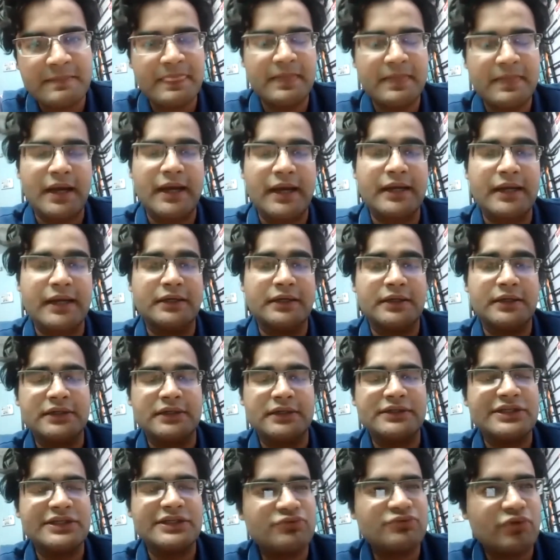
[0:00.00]
and
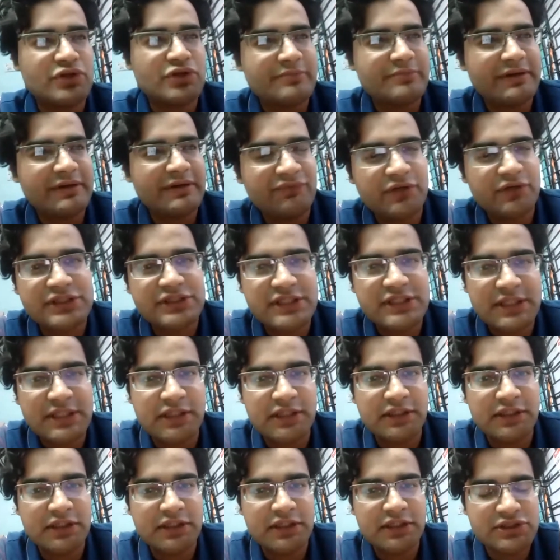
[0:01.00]
this was my first
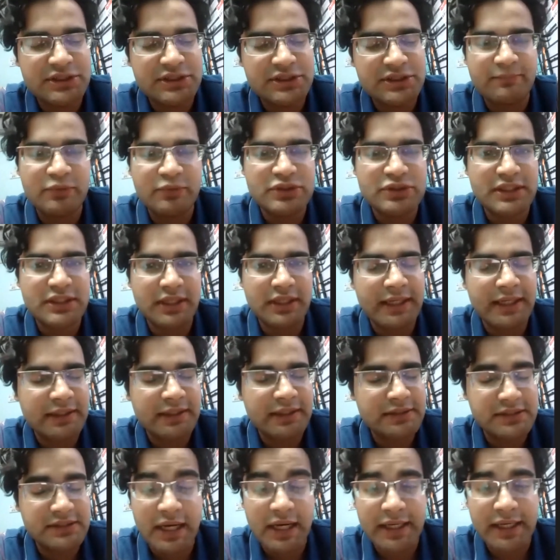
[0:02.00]
internship with
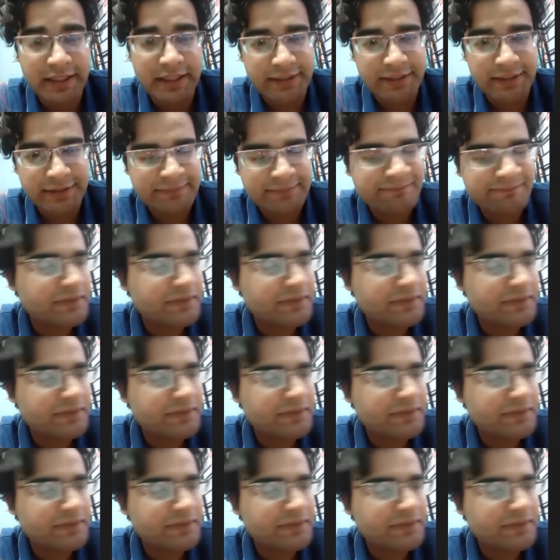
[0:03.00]
Skyrider.